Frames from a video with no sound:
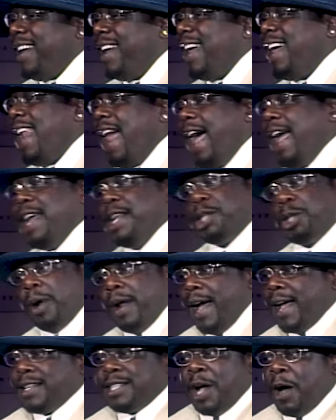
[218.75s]
And I ain't
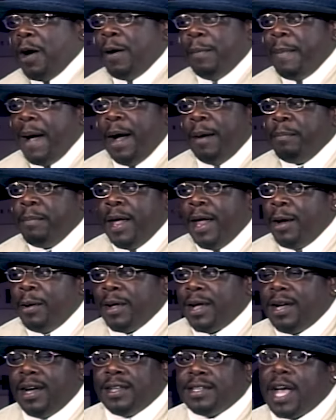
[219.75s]
trying to talk about Mary,
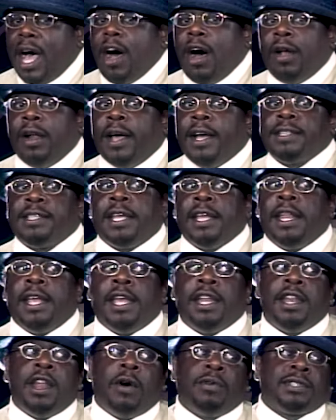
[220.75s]
because all us in here
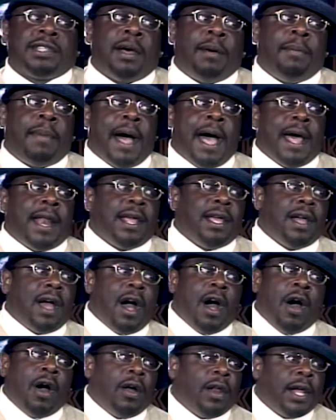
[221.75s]
know somebody.
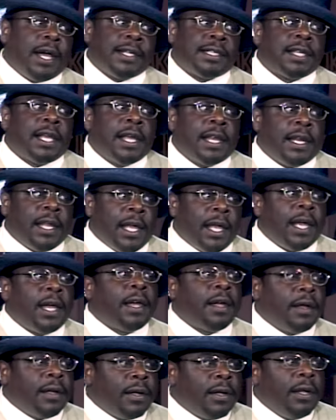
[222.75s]
All us in
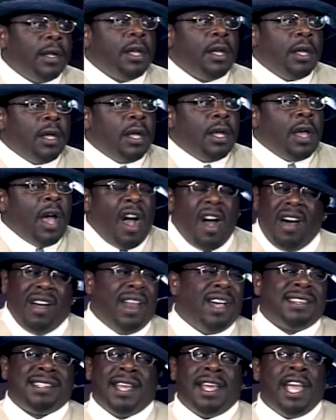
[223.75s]

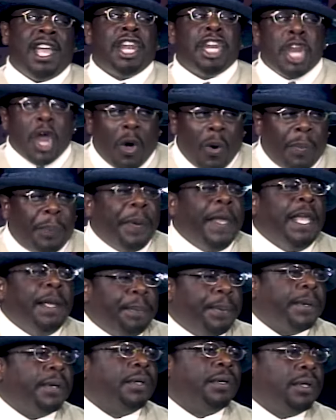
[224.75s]
here know
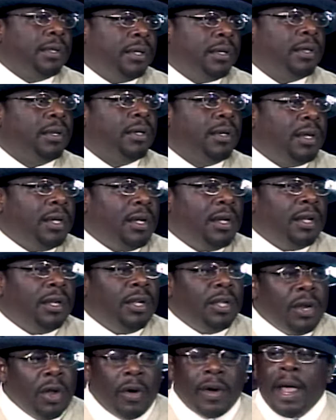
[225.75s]
people. You
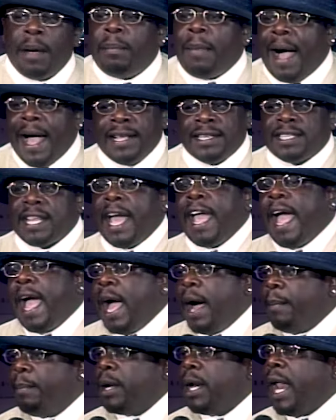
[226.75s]
know, that might say
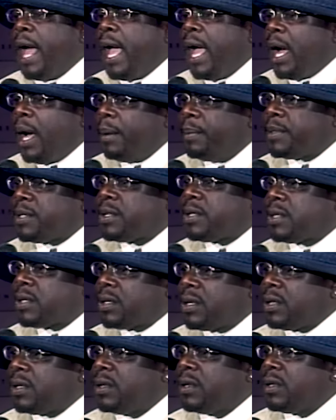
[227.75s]
amber lamps.